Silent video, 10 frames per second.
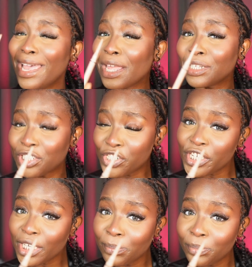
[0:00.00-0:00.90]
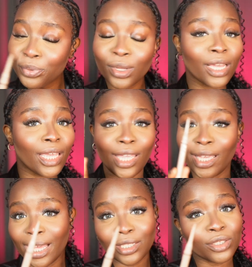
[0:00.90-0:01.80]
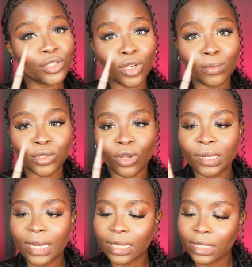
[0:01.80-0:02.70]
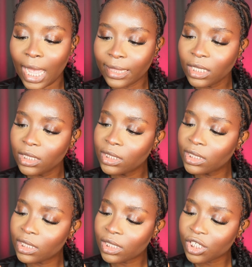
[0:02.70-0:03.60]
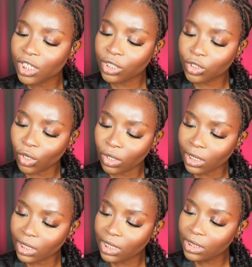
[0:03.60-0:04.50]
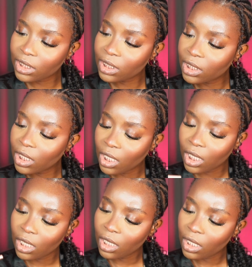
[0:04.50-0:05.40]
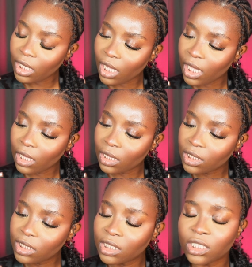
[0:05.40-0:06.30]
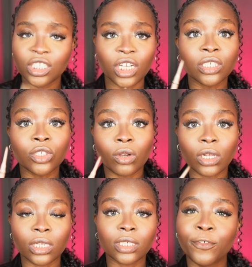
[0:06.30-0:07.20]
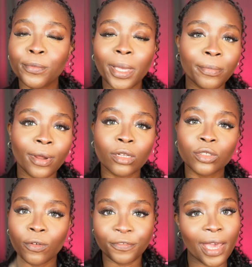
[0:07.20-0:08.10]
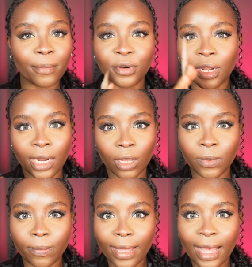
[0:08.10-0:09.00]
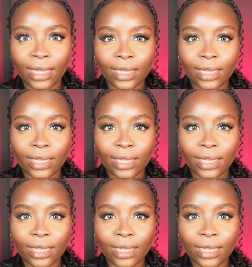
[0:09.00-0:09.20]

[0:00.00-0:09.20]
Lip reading: It's cheap, it gets the job done, and I think this is in the shade Chocolate. Yeah, this is in the shade Chocolate. I'll fill my brows off camera and I'll be back.